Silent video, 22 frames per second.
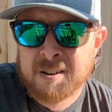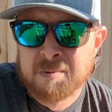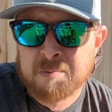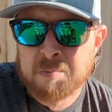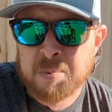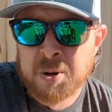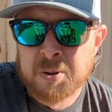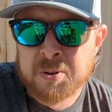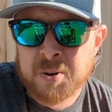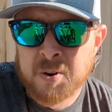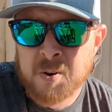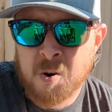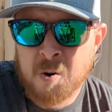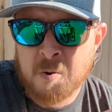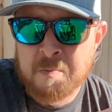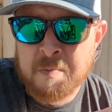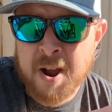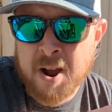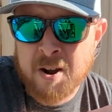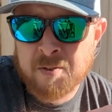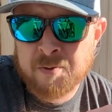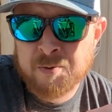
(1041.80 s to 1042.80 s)
Built our own
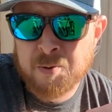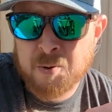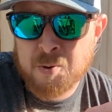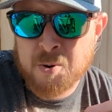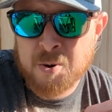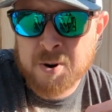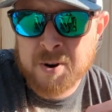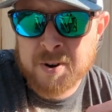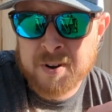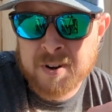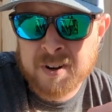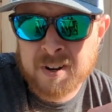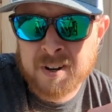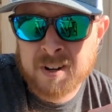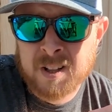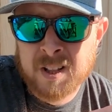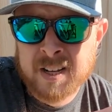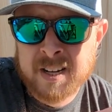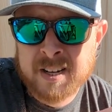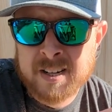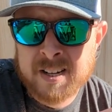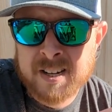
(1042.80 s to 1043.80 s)
mount for it,
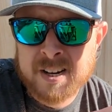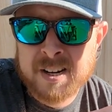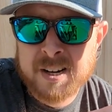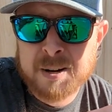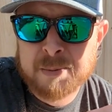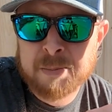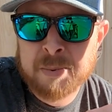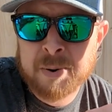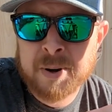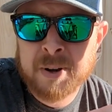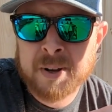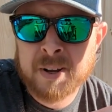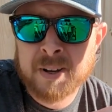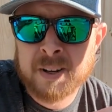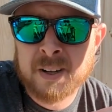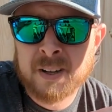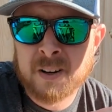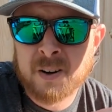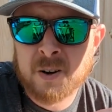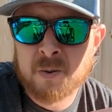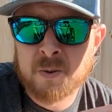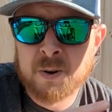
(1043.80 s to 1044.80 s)
cleaned it up.
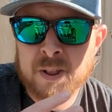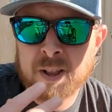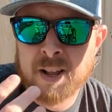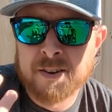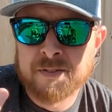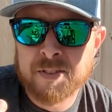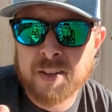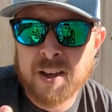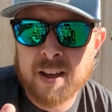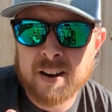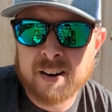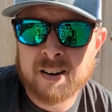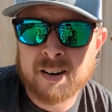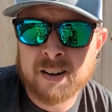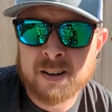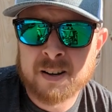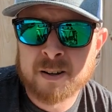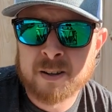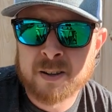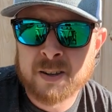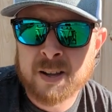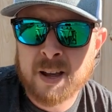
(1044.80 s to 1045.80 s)
We left that
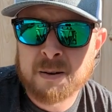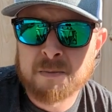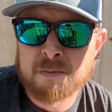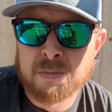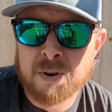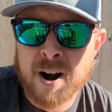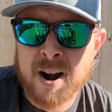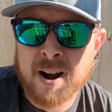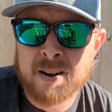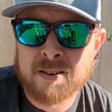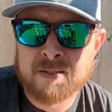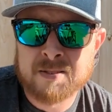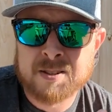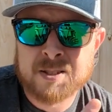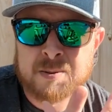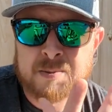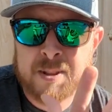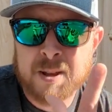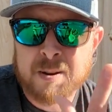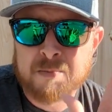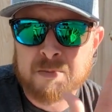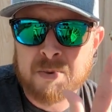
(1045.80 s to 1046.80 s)
brown,
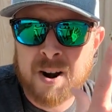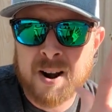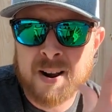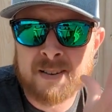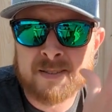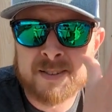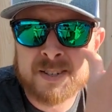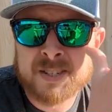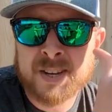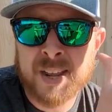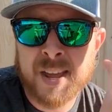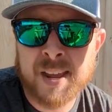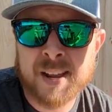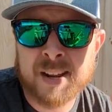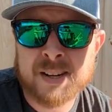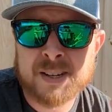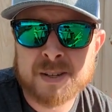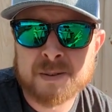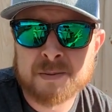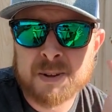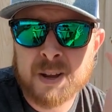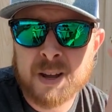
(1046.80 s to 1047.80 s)
some of that brown
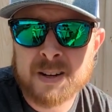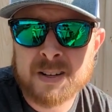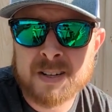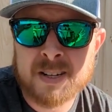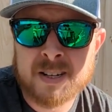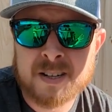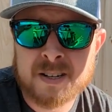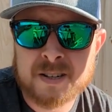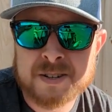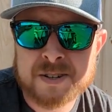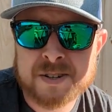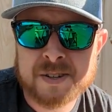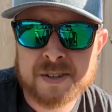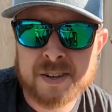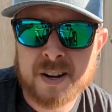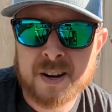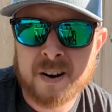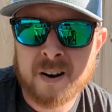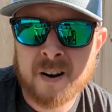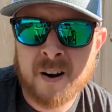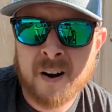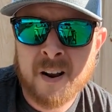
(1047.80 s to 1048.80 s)
stain, some of that tinge in
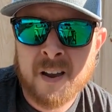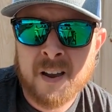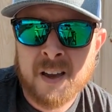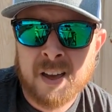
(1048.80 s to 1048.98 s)
there.